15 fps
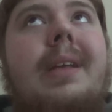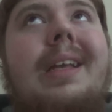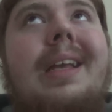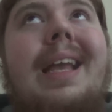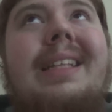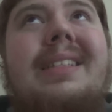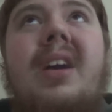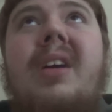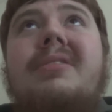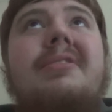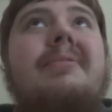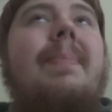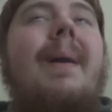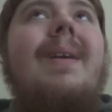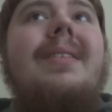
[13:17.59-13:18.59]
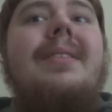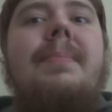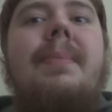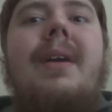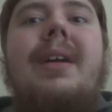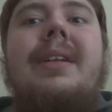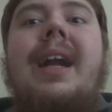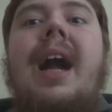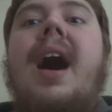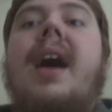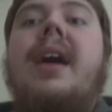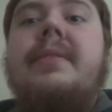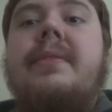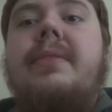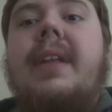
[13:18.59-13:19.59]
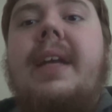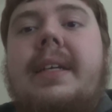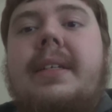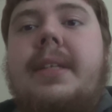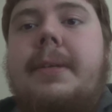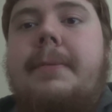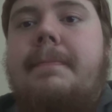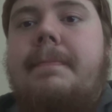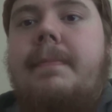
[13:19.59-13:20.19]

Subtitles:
it's all spawned upon conflict.